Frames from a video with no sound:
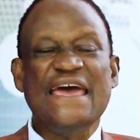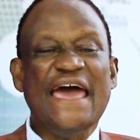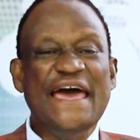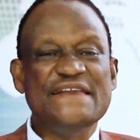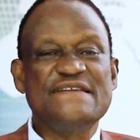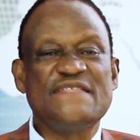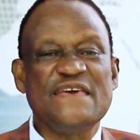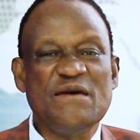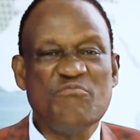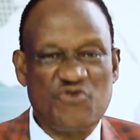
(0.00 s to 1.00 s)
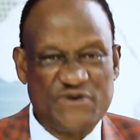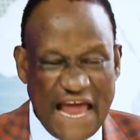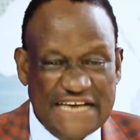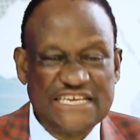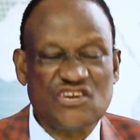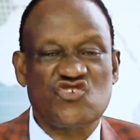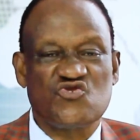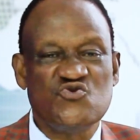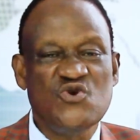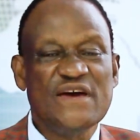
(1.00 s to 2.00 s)
and the production
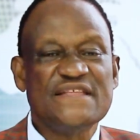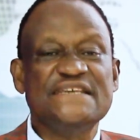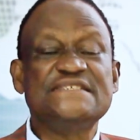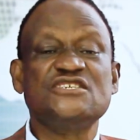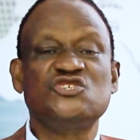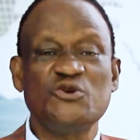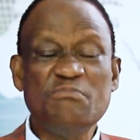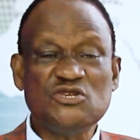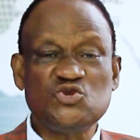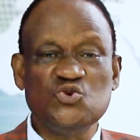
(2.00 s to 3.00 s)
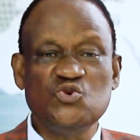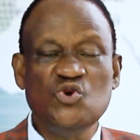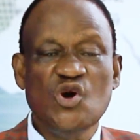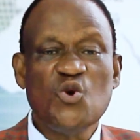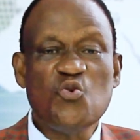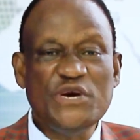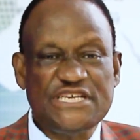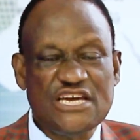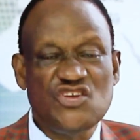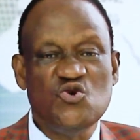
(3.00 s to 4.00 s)
crew, this is John Masugu
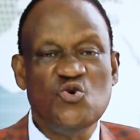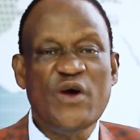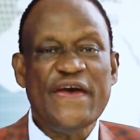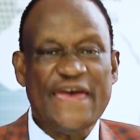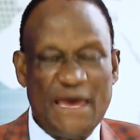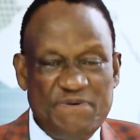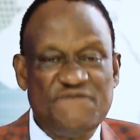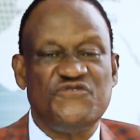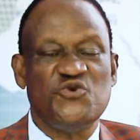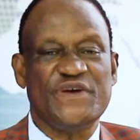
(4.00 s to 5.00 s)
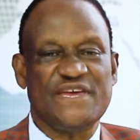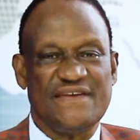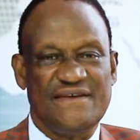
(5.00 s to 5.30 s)
wishing you happy viewing.